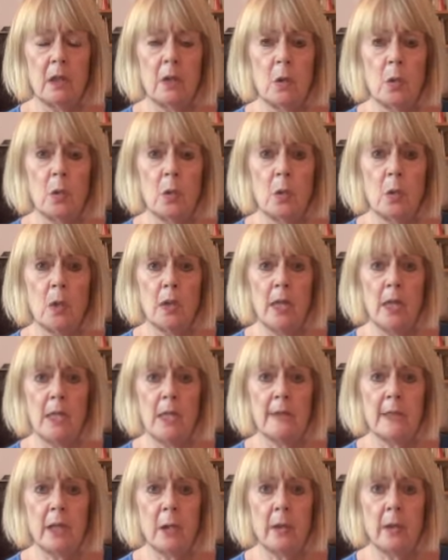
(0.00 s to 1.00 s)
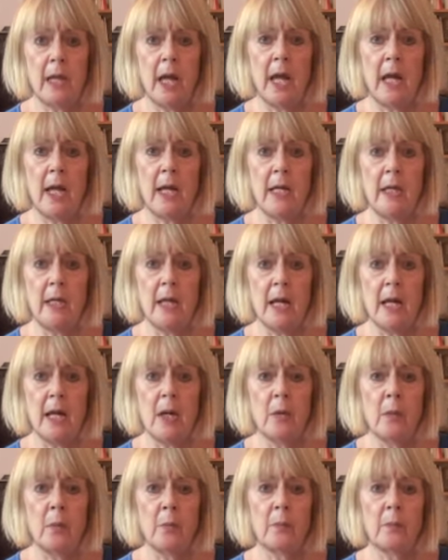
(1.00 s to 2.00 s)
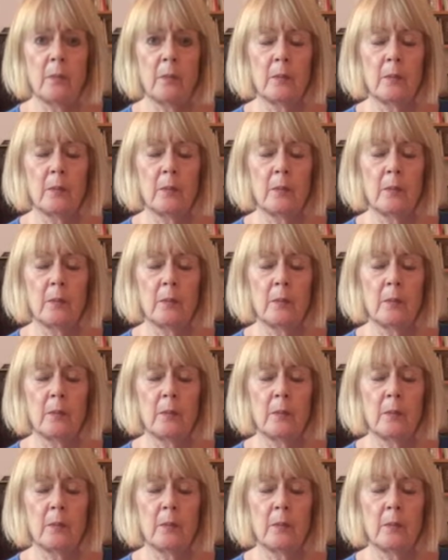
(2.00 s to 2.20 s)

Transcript: and all is okay now?